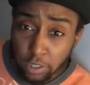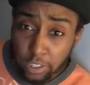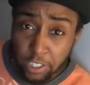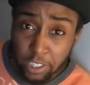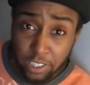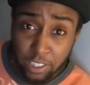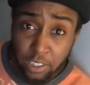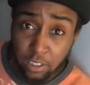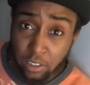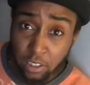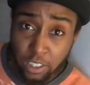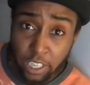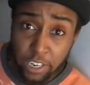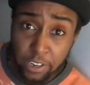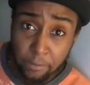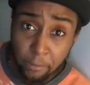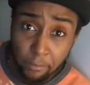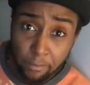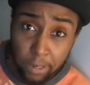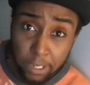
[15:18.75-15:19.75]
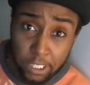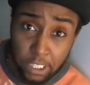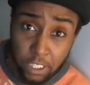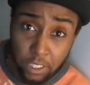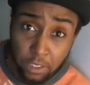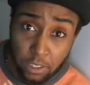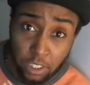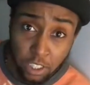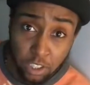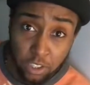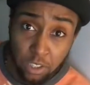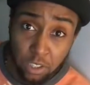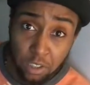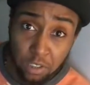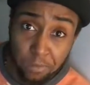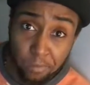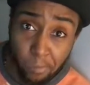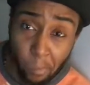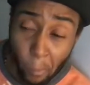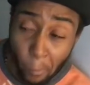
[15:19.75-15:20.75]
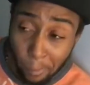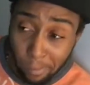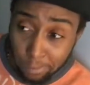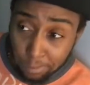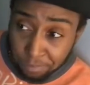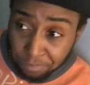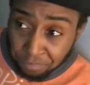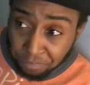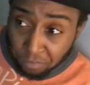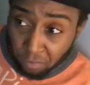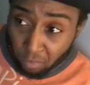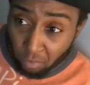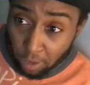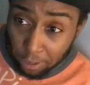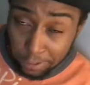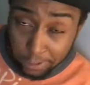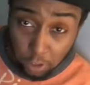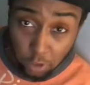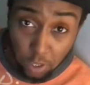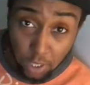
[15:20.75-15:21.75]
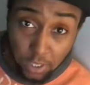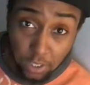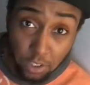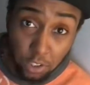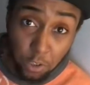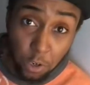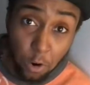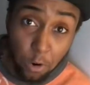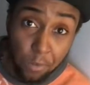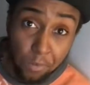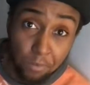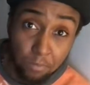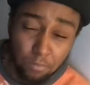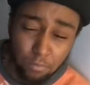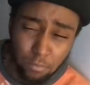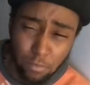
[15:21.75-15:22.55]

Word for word: and I didn't skate again seriously until as an adult.